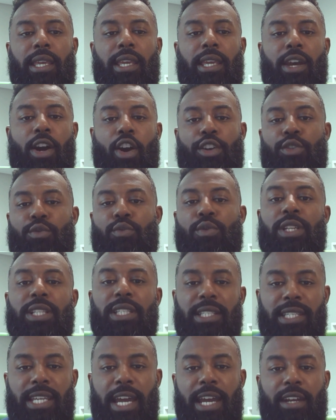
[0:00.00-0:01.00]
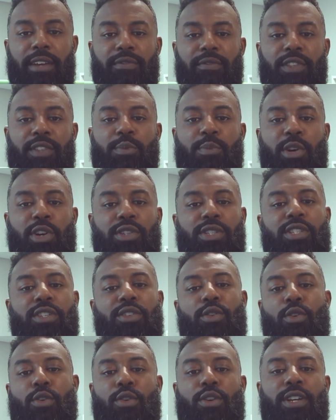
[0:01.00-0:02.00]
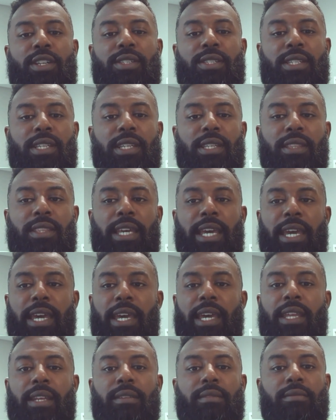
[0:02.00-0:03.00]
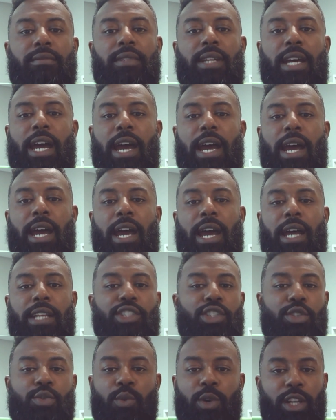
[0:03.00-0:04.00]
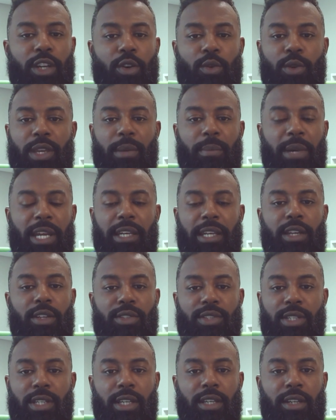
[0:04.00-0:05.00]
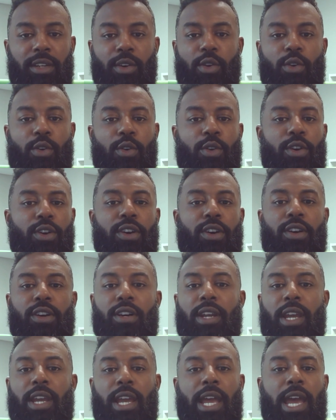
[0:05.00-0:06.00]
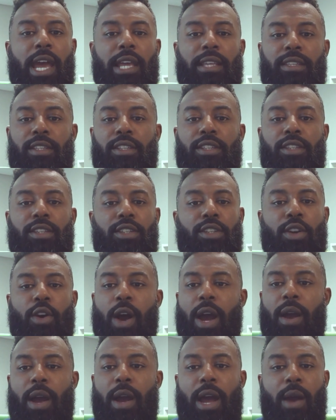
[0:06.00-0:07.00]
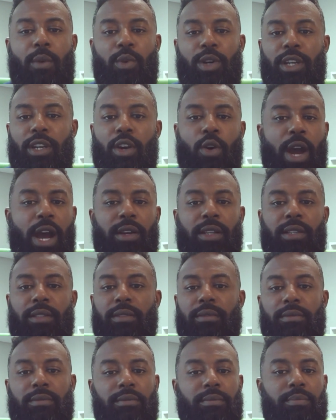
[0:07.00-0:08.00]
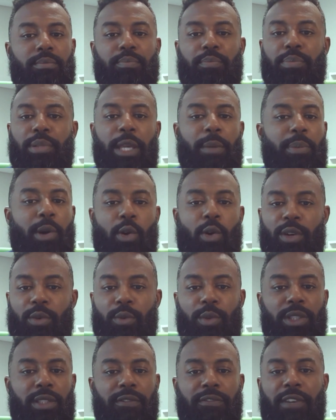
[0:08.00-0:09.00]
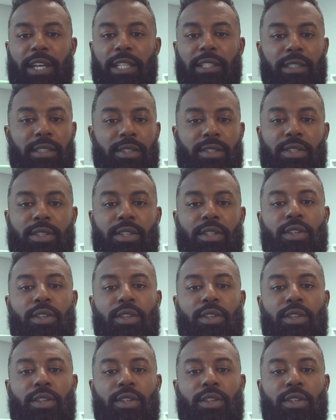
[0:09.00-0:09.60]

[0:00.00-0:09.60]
Are you really tired of this person, or is it that I just want to go get my nails done, or you know, I, I want to go out and play poker with the fellas?